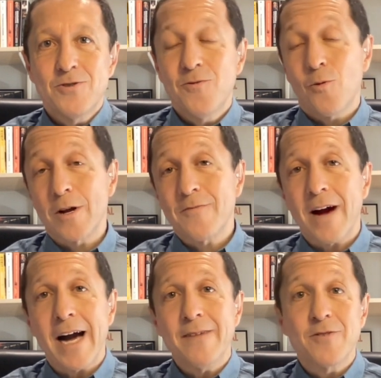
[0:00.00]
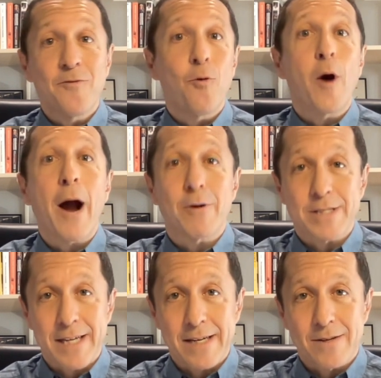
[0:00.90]
2:45 to 4
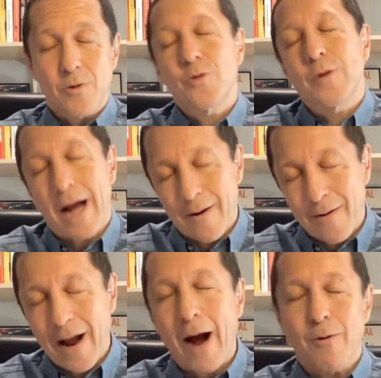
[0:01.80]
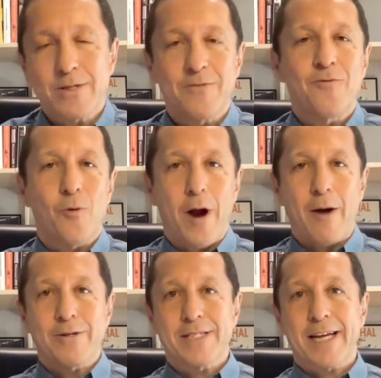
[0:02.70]
hours again, or 3 hours and 4
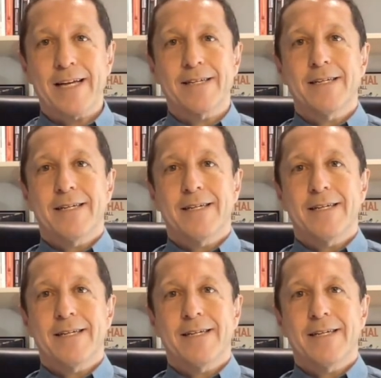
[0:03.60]
hours again.